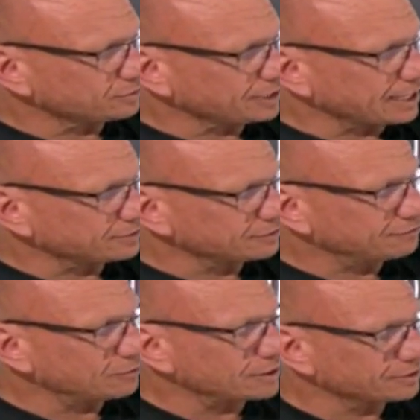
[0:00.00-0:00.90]
get to
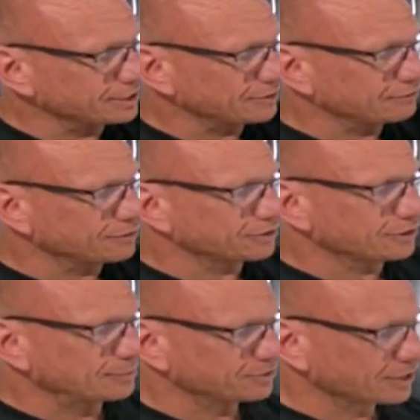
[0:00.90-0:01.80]
400
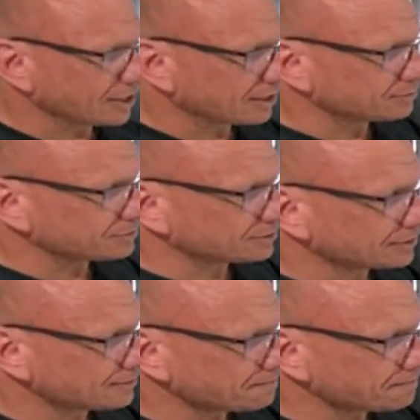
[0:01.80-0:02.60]
grams of carbs,